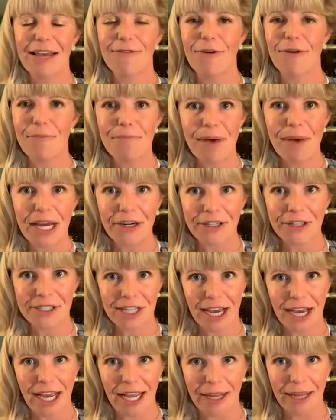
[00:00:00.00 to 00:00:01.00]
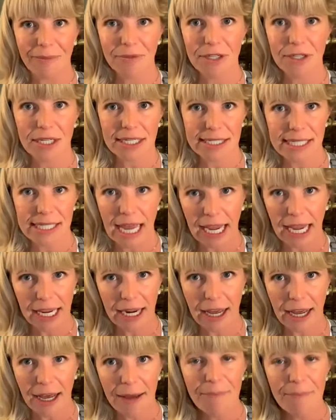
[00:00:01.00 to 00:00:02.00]
of a better time to sign
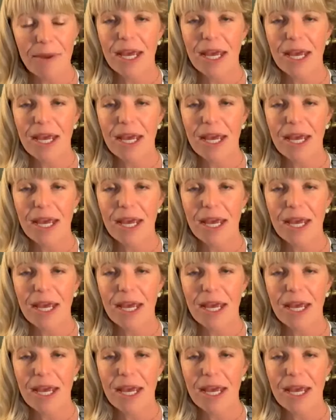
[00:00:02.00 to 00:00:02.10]
up